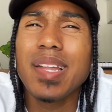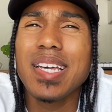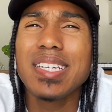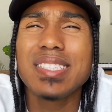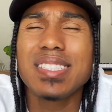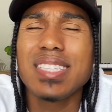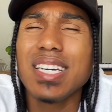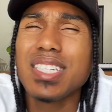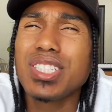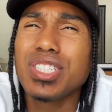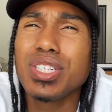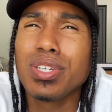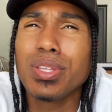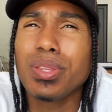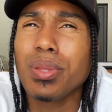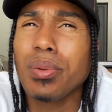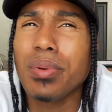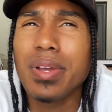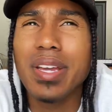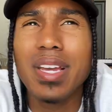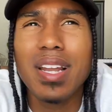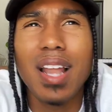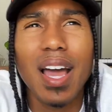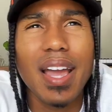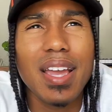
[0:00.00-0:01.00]
I had a
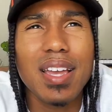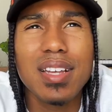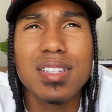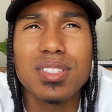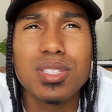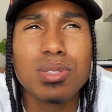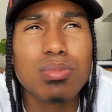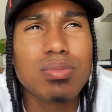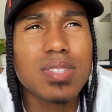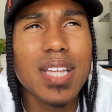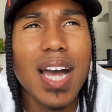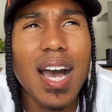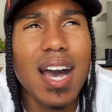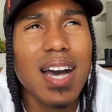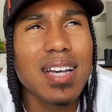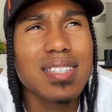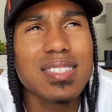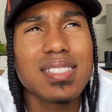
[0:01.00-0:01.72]
PlayStation 3 like in